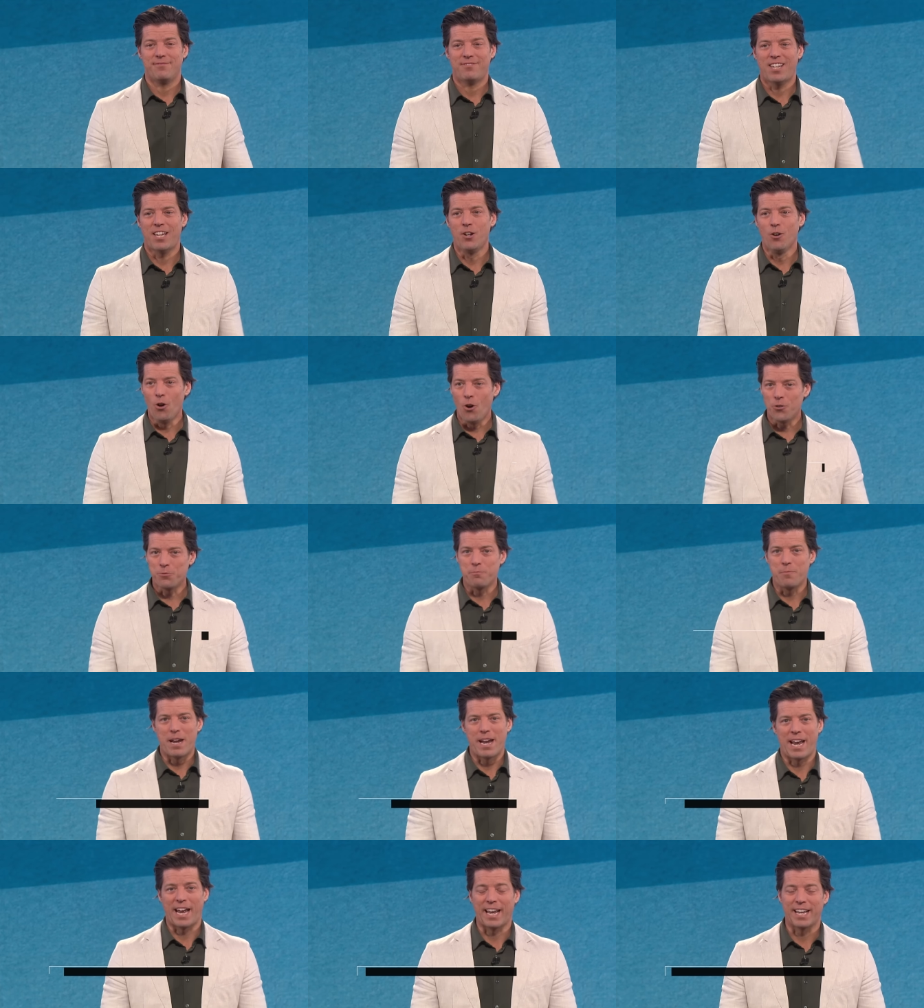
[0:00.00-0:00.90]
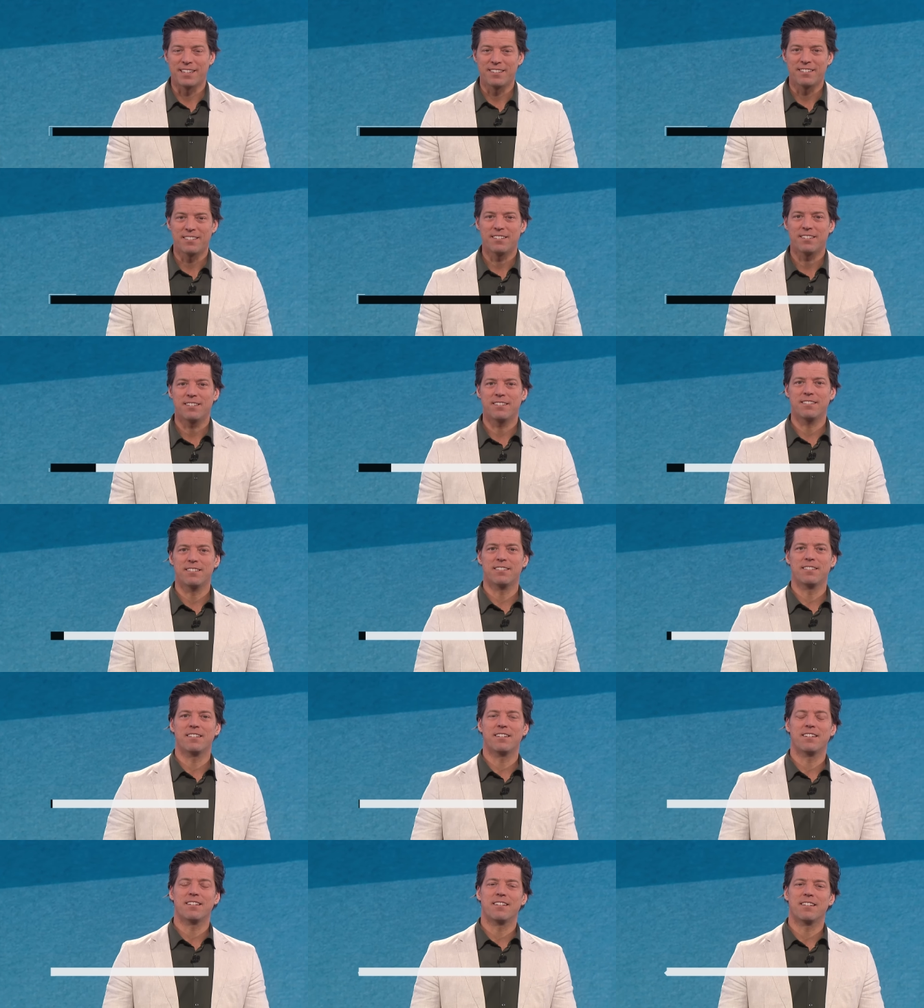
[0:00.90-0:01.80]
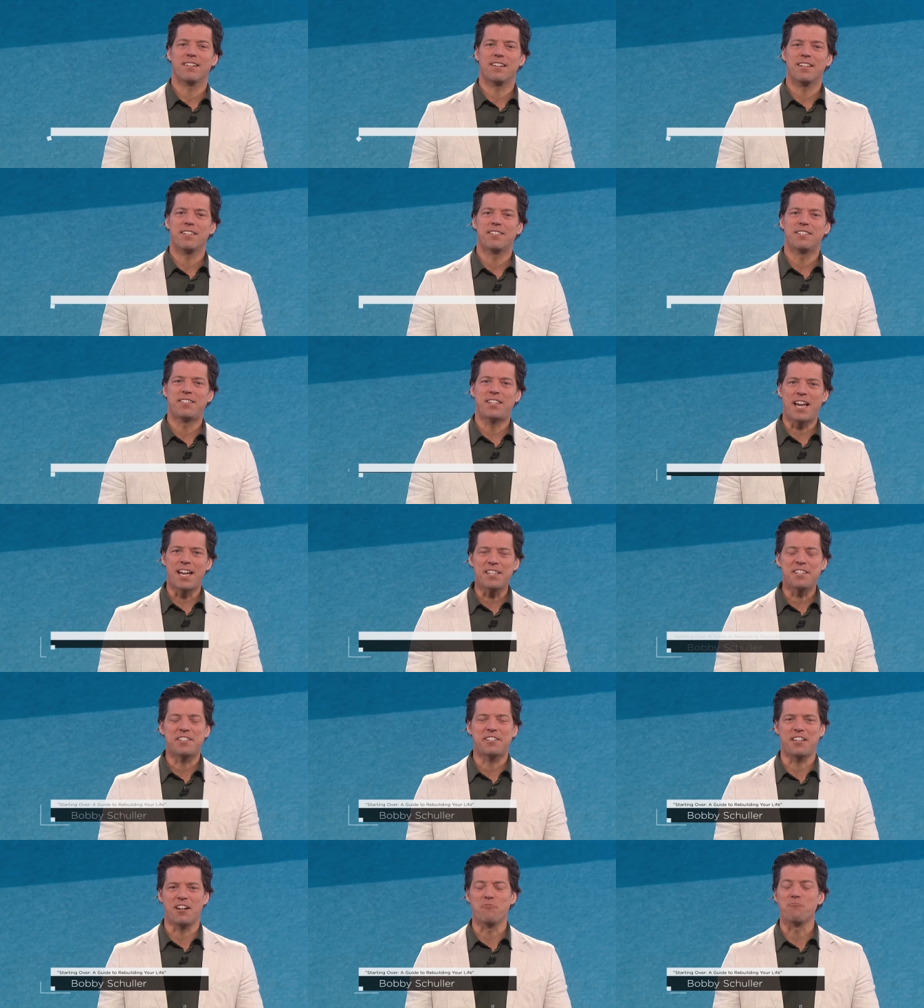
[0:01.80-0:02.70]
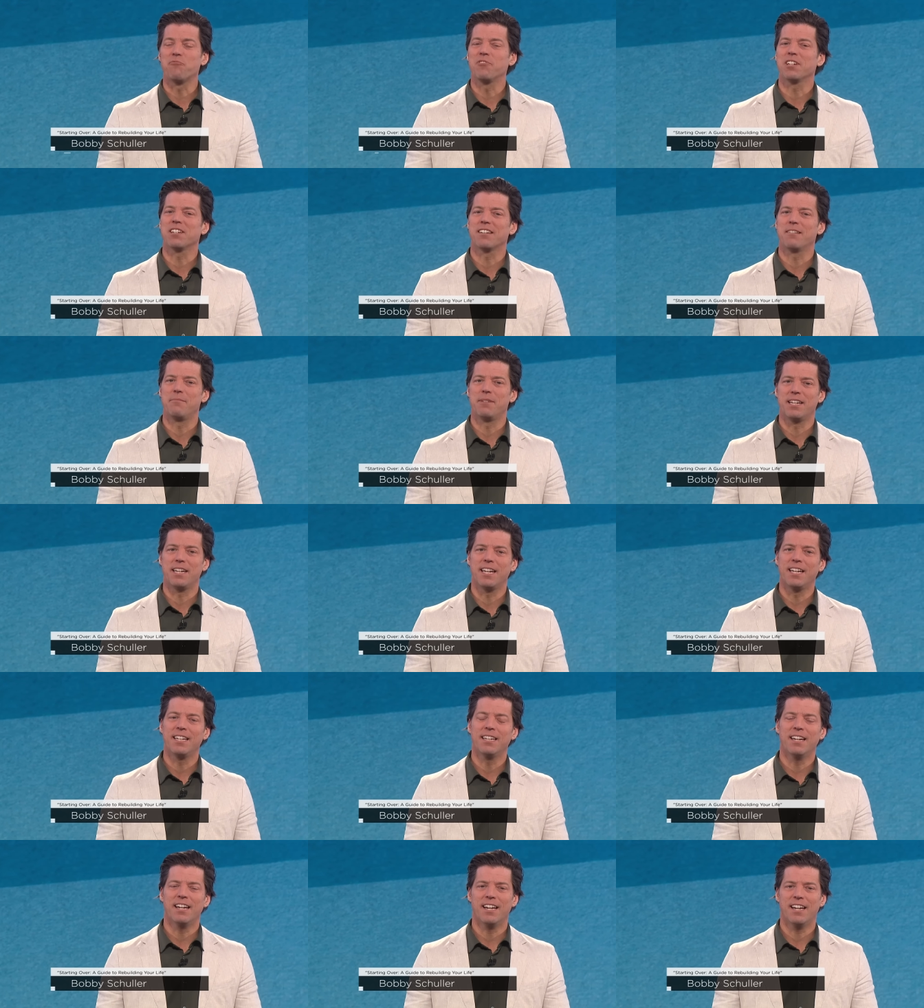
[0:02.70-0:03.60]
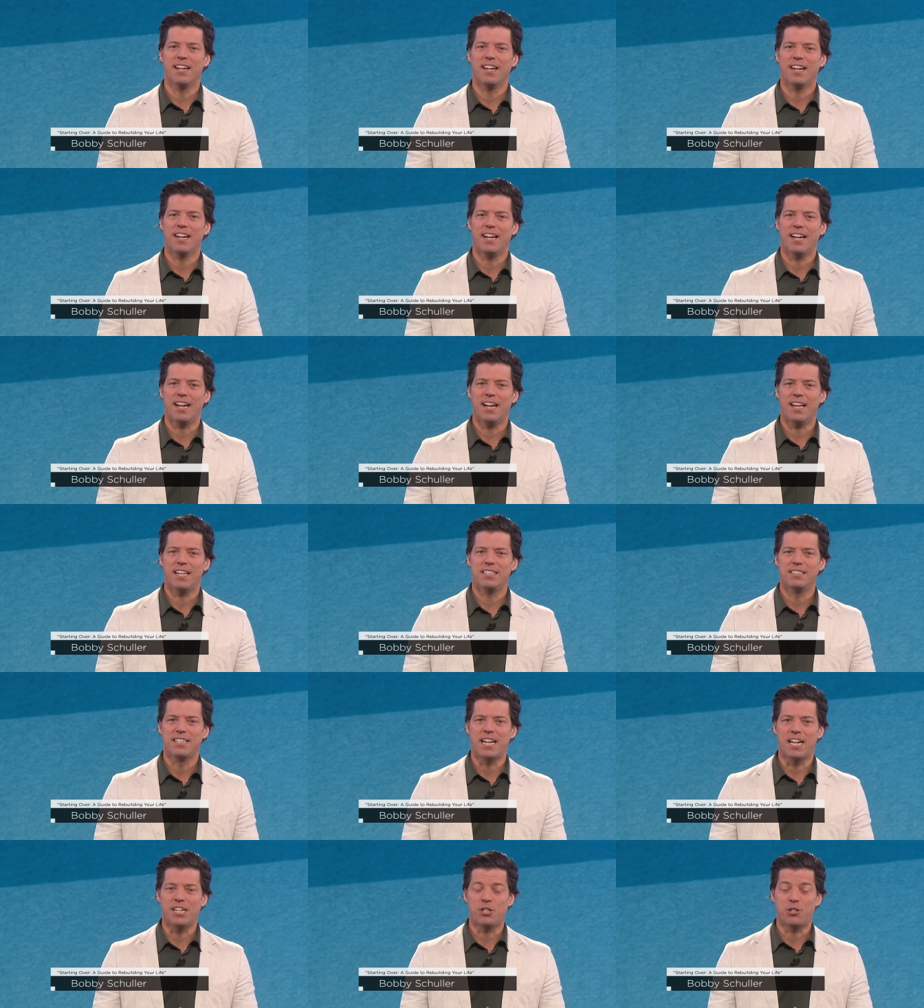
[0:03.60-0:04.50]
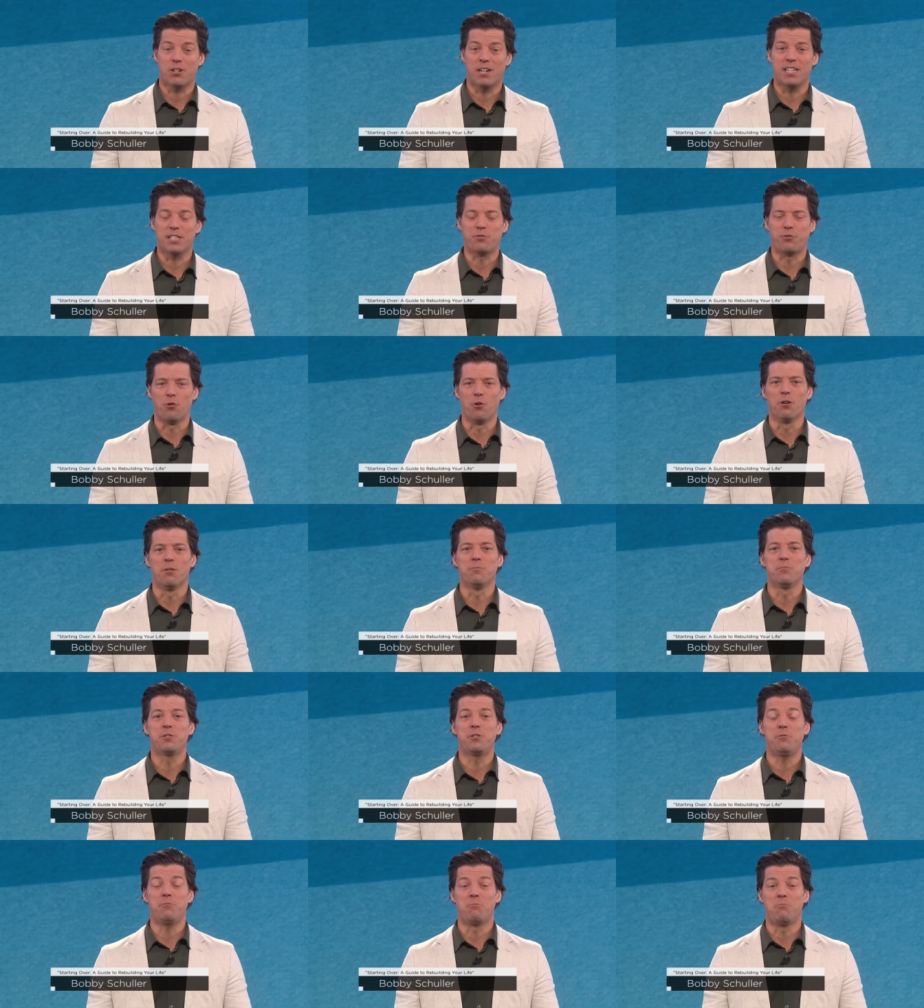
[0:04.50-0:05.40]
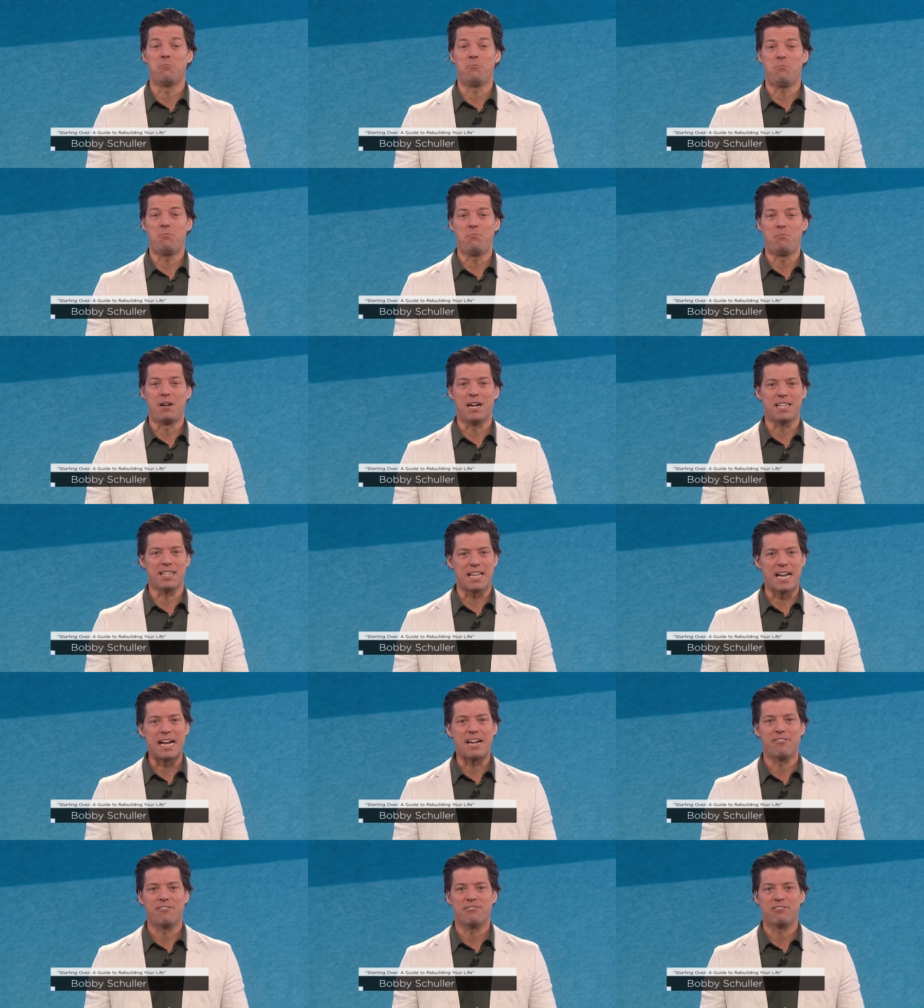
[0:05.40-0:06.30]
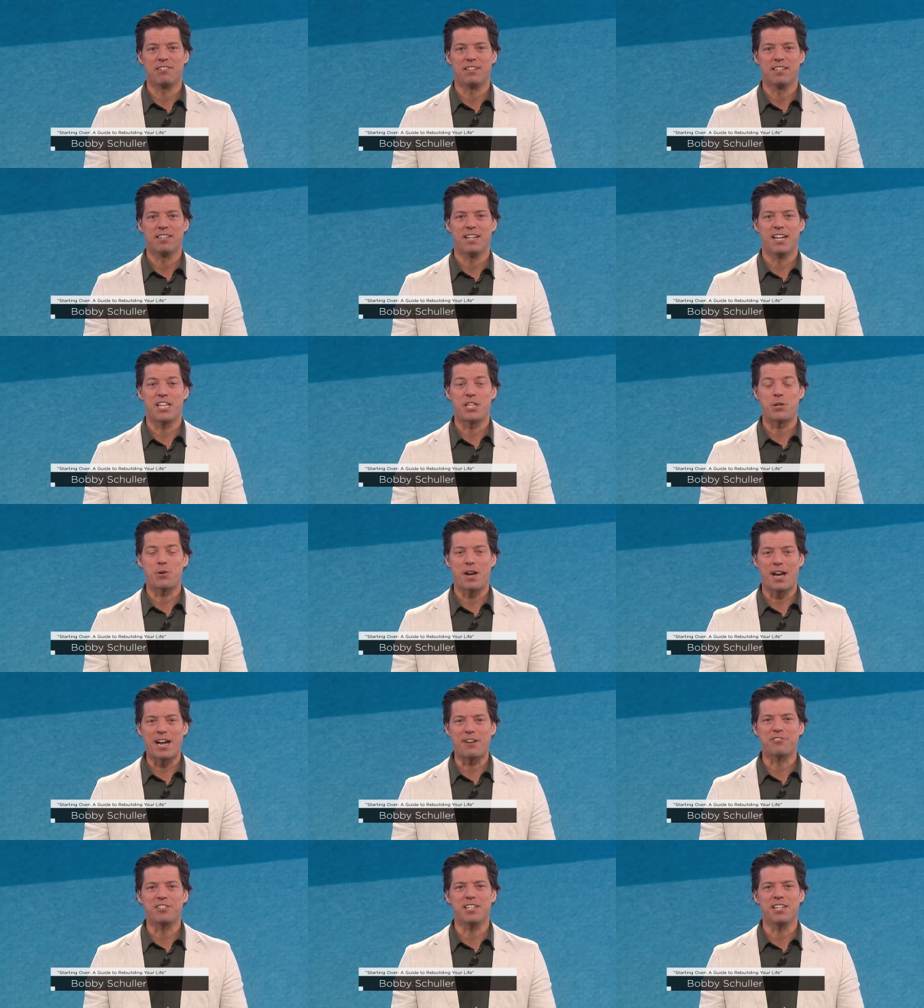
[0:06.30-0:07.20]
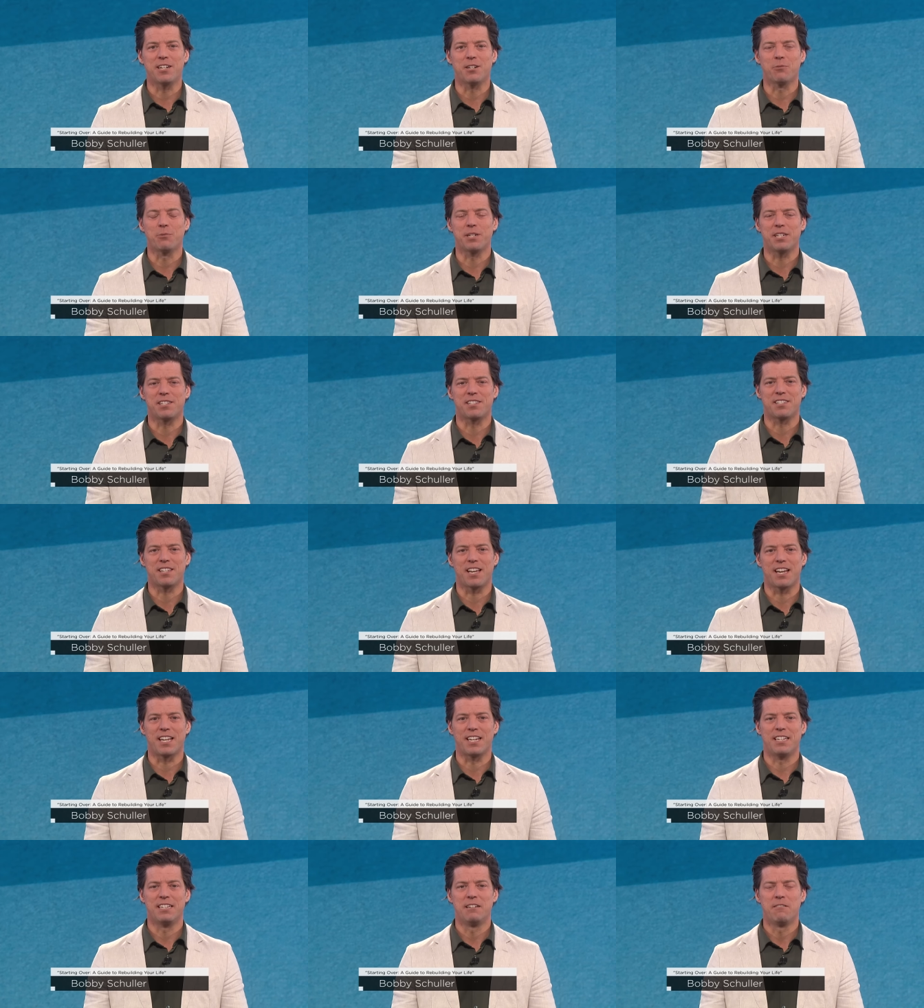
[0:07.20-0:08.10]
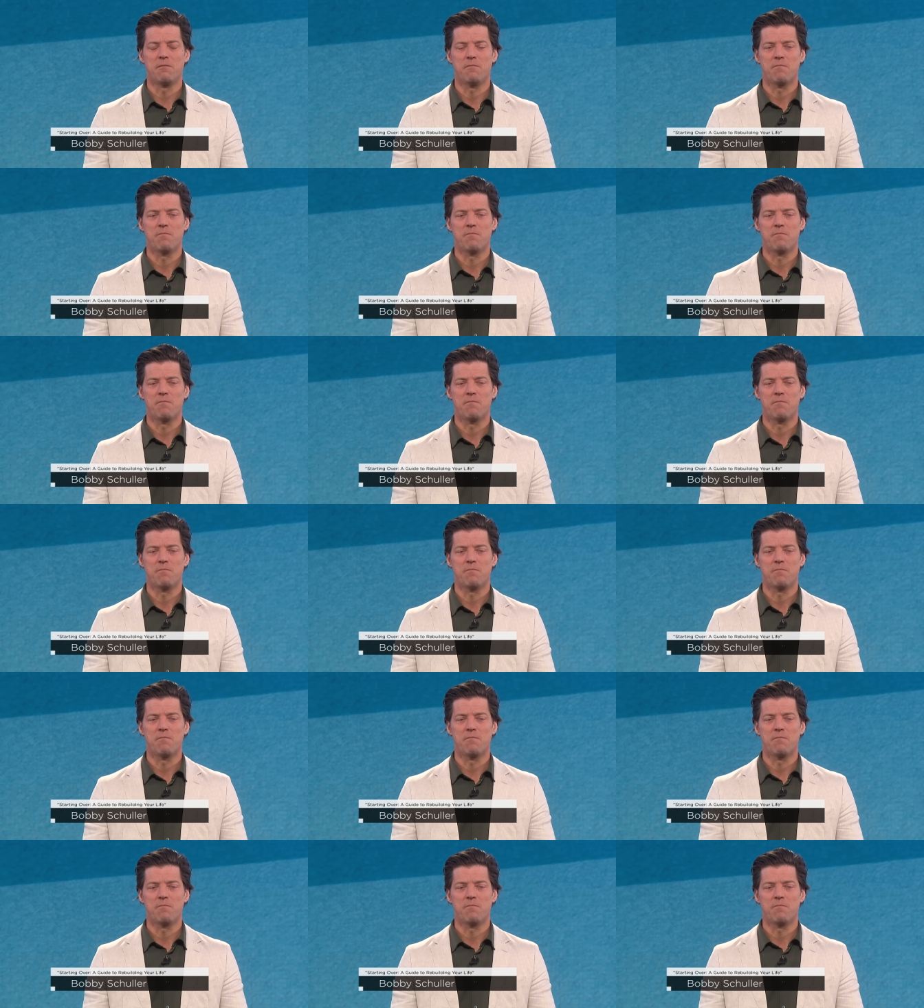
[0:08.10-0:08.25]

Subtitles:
an old man said something to me that transformed my life. And you have to hear what he said.